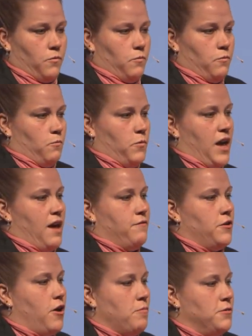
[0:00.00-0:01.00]
We have
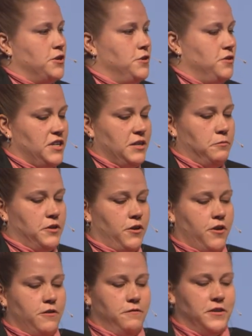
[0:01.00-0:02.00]
an opportunity with
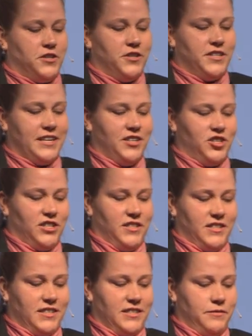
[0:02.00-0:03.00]
artificial
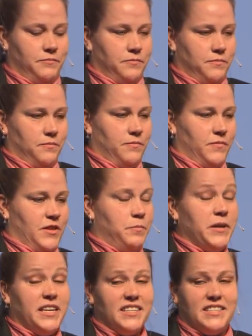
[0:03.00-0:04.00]
intelligence. The
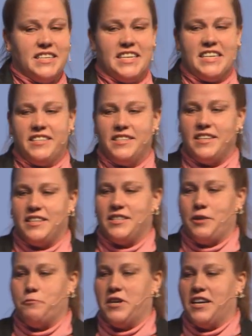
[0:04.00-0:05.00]
biggest thing is
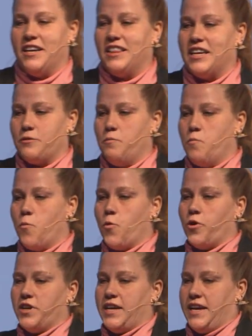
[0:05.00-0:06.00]
that we can collect
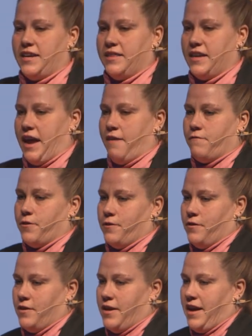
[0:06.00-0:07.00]
more data than ever
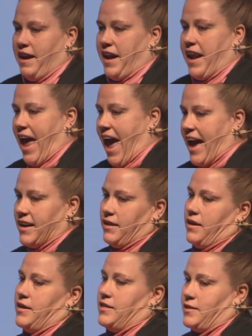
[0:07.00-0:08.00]
and
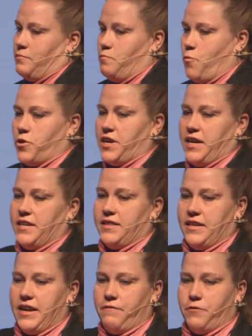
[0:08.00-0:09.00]
analyze more data
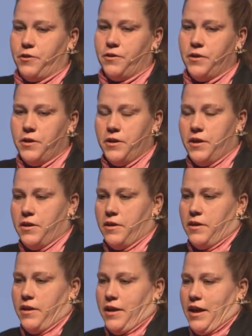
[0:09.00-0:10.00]
than ever.
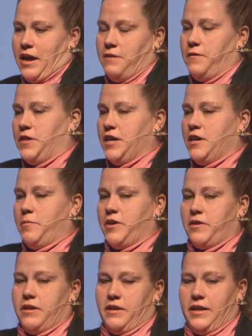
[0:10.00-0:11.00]
And if you think about
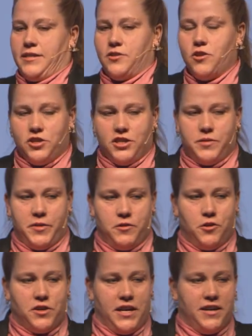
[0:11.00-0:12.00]
it, it's not just about
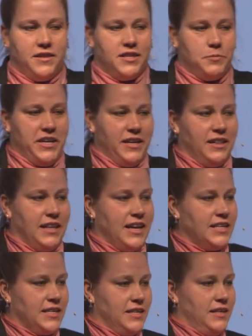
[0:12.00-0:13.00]
your data that's being
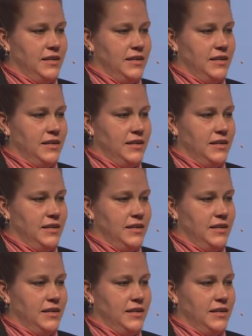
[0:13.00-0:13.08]
collected,